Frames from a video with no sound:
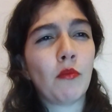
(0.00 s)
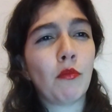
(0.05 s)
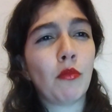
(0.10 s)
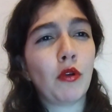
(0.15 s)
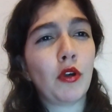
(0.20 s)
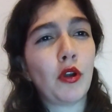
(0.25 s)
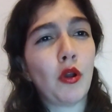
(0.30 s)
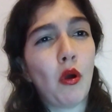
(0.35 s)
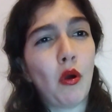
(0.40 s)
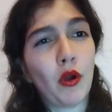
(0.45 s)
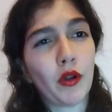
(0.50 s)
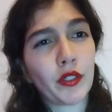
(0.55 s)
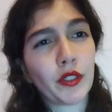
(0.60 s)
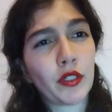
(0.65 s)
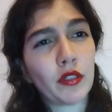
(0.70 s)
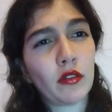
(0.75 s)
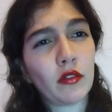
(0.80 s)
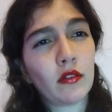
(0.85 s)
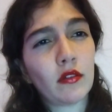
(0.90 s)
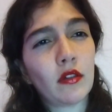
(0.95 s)

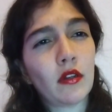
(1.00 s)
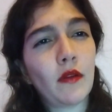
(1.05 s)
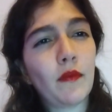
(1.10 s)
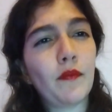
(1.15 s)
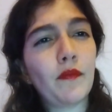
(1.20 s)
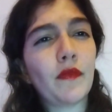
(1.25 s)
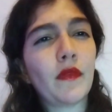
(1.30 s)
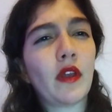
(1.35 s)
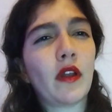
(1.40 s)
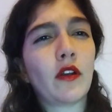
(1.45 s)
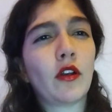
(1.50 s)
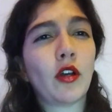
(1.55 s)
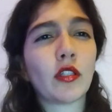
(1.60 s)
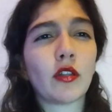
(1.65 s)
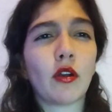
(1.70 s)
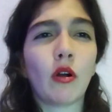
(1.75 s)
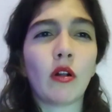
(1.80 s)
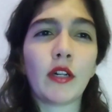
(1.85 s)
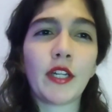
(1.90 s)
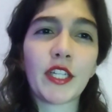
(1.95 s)
Boulogne
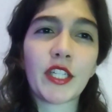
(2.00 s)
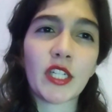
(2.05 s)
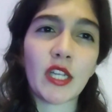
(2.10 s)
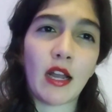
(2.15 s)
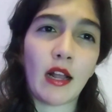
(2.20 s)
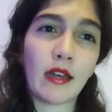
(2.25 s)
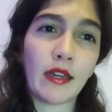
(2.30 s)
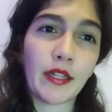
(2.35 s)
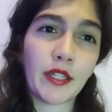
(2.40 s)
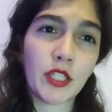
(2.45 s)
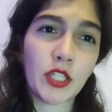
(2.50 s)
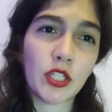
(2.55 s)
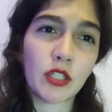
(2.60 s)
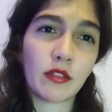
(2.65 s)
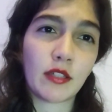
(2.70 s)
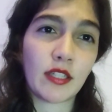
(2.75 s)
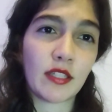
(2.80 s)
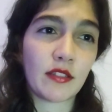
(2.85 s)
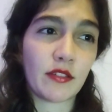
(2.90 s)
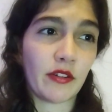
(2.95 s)
not only
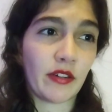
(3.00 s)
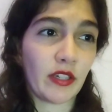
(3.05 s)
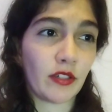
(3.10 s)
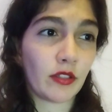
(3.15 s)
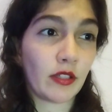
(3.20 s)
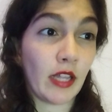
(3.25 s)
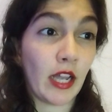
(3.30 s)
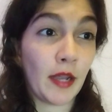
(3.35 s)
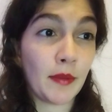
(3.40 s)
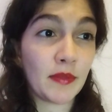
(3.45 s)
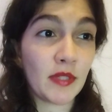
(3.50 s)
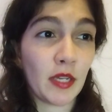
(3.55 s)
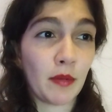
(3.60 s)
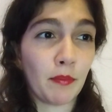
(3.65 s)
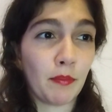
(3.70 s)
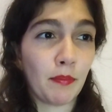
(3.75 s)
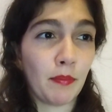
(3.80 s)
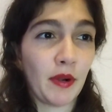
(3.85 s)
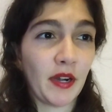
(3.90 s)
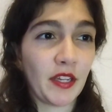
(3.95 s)
challenged the stereotypes
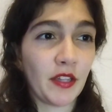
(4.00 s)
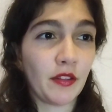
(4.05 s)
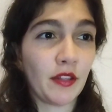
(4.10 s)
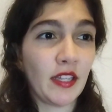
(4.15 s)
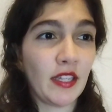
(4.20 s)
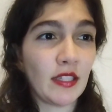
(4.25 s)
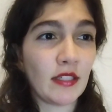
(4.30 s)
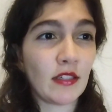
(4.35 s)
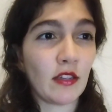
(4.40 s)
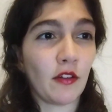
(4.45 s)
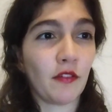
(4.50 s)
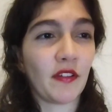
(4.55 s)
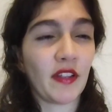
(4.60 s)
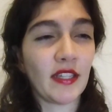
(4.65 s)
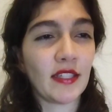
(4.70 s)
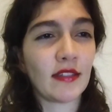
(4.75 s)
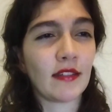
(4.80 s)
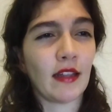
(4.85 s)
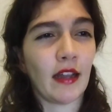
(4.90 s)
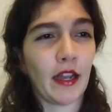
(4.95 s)
and prejudice of
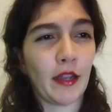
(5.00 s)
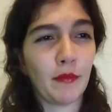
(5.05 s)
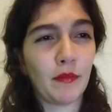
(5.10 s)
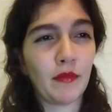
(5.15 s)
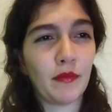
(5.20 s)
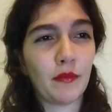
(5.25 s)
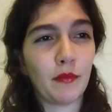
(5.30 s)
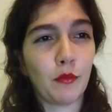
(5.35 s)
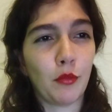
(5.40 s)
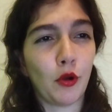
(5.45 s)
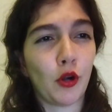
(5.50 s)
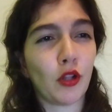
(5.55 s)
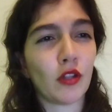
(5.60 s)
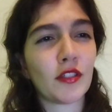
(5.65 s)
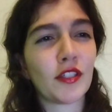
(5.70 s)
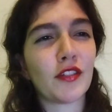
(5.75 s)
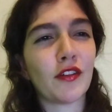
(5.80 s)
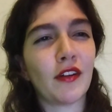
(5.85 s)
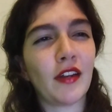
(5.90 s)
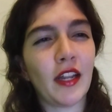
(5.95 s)
his time, but
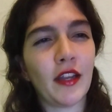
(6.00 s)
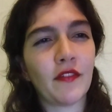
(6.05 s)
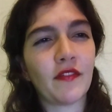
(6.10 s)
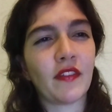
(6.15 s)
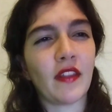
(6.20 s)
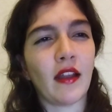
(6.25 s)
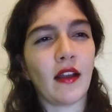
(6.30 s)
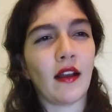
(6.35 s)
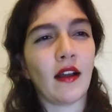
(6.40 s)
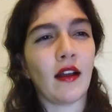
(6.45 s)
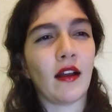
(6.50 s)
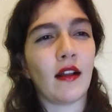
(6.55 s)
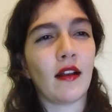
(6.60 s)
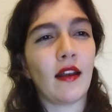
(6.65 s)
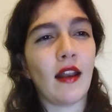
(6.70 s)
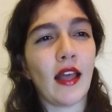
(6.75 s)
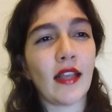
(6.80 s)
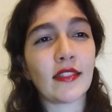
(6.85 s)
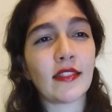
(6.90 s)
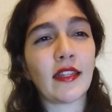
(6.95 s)
also left a
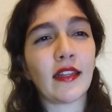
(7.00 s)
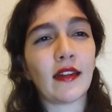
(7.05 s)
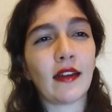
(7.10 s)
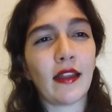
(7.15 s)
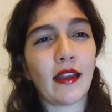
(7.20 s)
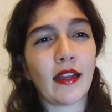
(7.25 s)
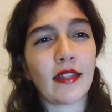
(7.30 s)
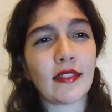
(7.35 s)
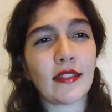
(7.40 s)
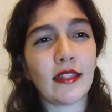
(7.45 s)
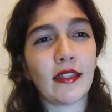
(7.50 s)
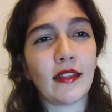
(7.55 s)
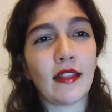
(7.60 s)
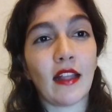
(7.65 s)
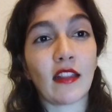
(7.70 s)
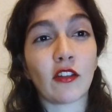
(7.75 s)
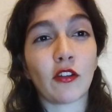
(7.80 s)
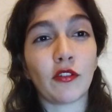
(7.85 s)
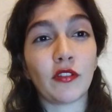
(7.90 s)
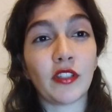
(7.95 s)
lasting legacy that